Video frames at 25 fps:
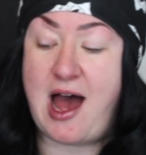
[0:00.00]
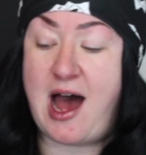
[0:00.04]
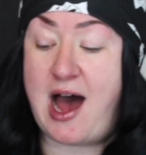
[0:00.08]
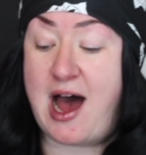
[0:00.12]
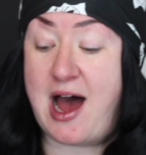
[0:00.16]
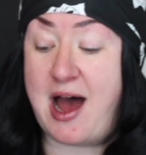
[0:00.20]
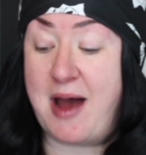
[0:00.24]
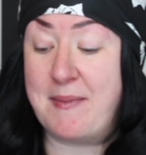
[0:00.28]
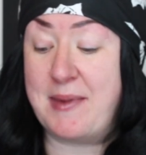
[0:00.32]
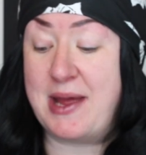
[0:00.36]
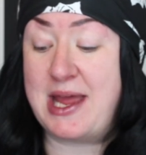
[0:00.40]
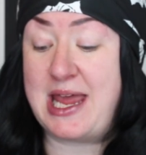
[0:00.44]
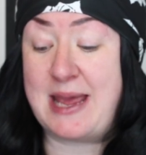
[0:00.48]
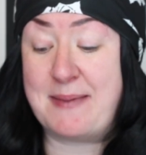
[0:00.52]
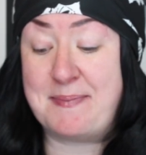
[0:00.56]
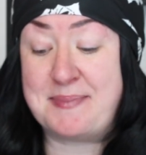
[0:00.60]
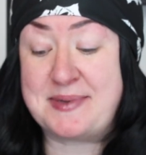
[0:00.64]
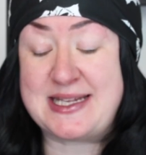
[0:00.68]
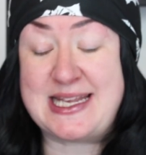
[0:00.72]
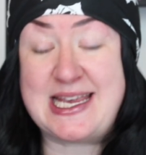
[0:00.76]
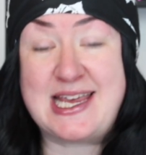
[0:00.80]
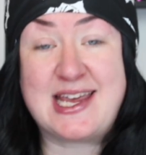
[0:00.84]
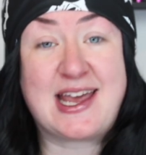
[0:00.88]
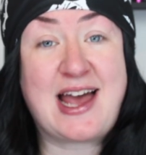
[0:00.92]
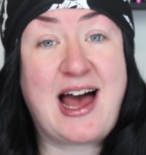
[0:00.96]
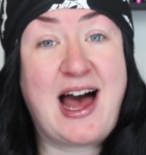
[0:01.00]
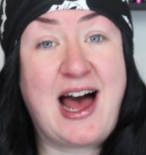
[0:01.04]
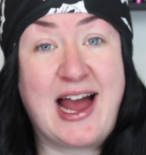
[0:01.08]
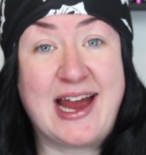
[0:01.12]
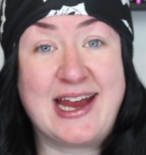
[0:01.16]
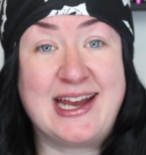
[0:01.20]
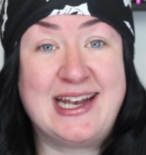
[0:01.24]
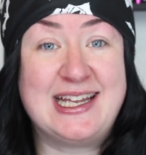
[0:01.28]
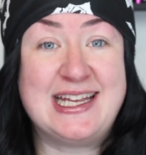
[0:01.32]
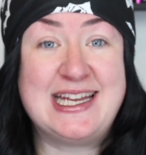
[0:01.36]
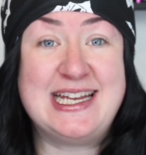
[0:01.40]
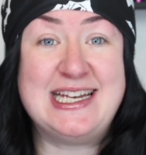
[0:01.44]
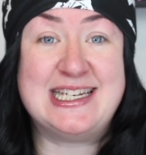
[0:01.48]
Ipsy
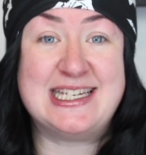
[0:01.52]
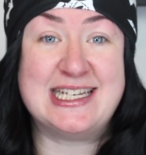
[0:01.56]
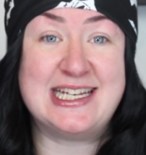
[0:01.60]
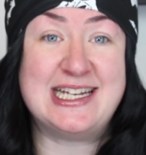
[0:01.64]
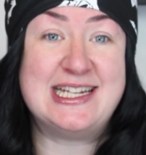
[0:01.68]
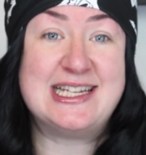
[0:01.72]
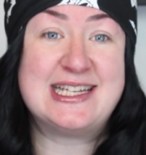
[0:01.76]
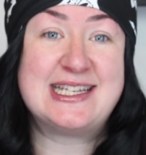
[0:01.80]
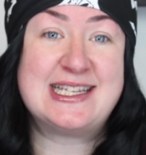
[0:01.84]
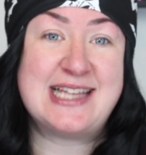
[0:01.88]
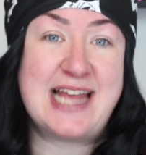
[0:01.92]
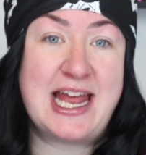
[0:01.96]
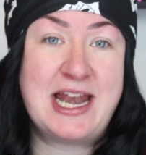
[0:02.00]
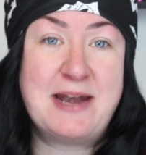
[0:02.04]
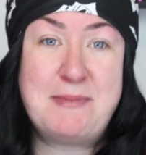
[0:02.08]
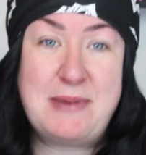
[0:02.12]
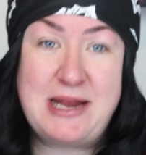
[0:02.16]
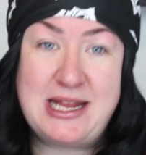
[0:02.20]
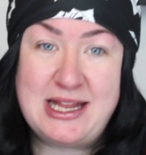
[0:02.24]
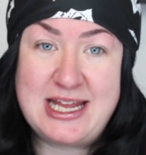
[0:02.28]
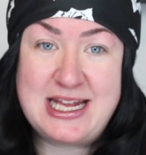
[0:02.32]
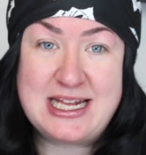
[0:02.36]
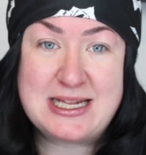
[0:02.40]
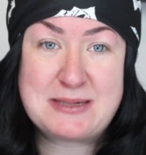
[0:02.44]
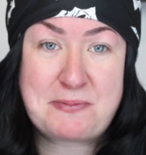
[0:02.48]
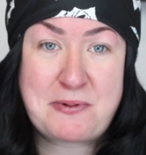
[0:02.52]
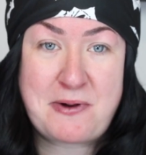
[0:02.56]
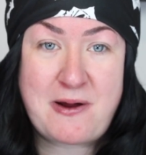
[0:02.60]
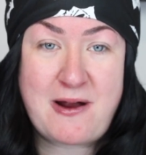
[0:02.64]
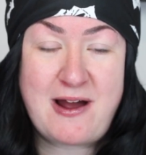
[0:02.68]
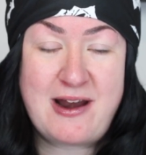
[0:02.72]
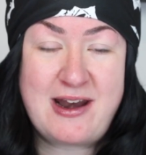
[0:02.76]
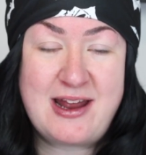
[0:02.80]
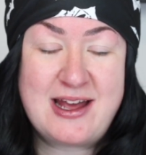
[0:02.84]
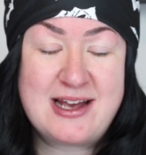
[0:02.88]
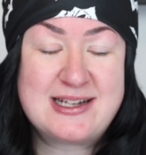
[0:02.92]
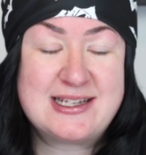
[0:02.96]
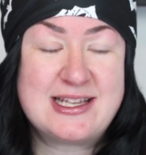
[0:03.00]
kindly did send me these
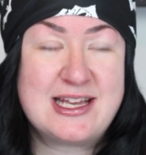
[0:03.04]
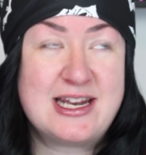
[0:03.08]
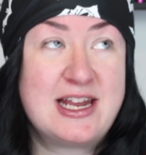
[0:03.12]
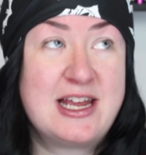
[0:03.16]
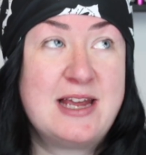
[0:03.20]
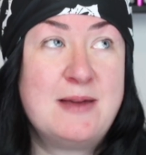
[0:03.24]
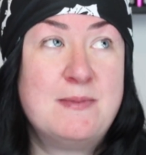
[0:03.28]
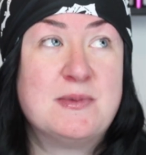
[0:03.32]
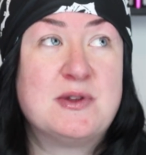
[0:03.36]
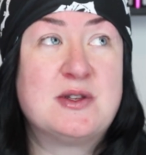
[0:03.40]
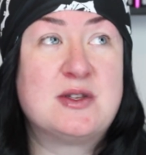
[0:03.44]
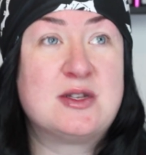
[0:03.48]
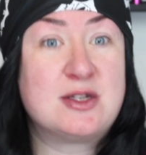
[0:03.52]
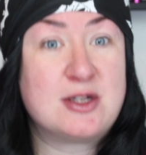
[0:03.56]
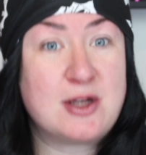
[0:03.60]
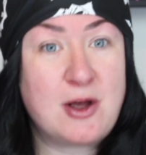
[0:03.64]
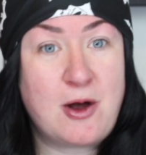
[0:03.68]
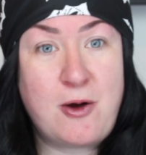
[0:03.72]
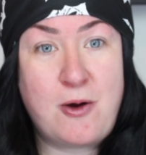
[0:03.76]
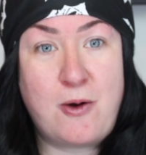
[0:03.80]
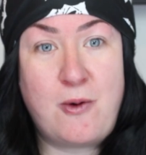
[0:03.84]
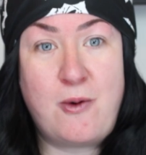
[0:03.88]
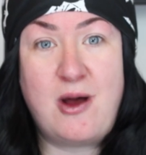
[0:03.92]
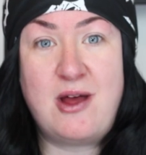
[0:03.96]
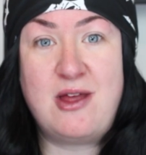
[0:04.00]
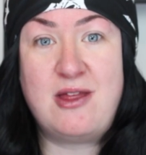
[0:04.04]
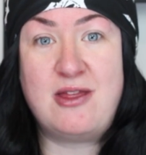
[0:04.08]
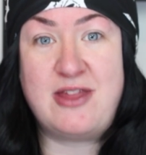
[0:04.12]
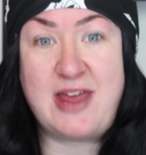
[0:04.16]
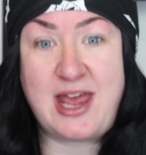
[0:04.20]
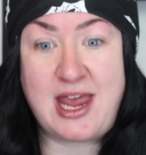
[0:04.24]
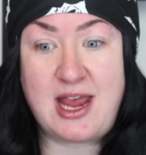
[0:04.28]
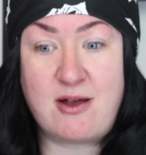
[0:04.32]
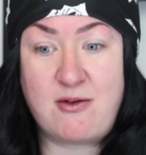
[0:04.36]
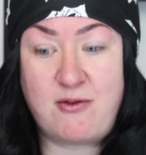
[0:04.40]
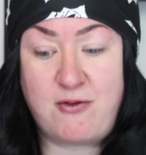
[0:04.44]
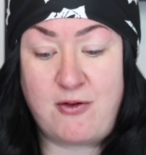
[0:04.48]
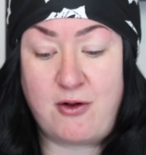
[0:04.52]
products and I am so
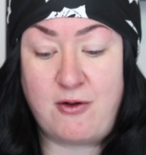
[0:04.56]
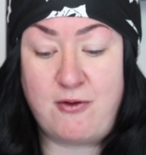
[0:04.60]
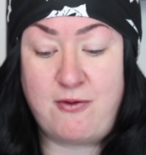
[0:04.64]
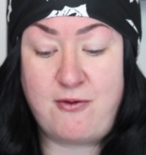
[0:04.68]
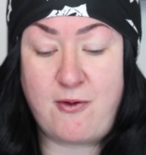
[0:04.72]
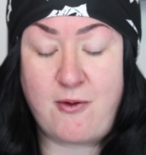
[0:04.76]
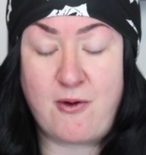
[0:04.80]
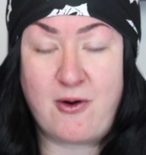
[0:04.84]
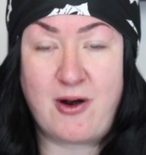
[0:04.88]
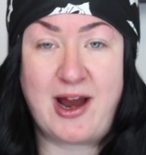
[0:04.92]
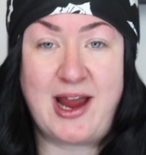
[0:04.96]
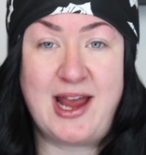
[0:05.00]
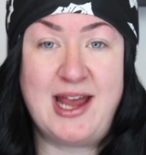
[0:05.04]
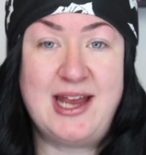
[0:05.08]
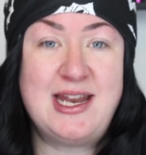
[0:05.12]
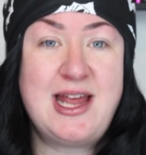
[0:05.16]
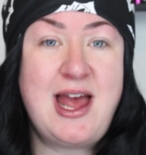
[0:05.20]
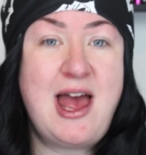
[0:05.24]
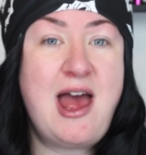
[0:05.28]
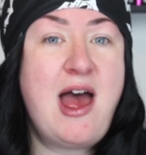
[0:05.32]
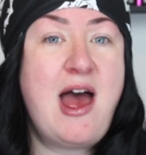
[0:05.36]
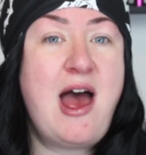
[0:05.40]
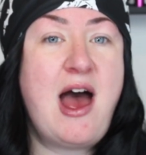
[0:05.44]
thankful for it.